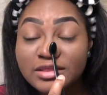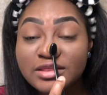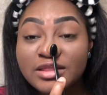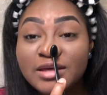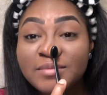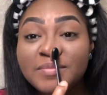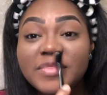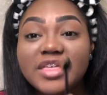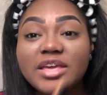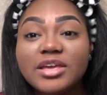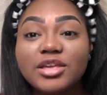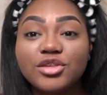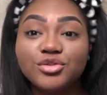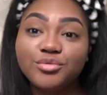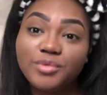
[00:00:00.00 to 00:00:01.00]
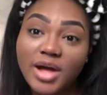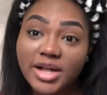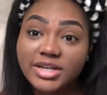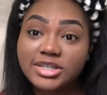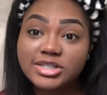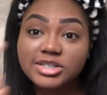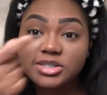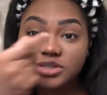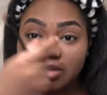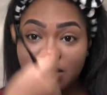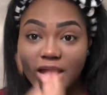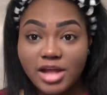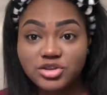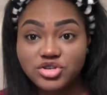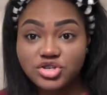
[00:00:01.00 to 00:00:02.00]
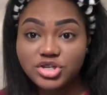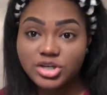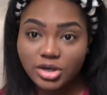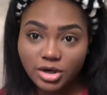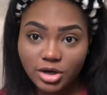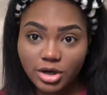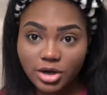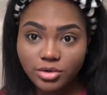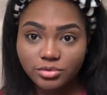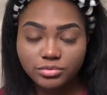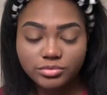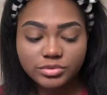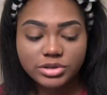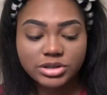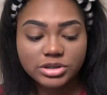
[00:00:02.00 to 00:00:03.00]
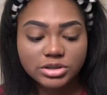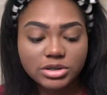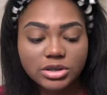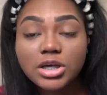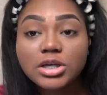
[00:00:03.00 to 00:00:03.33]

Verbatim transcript: them think you got a snatched nose.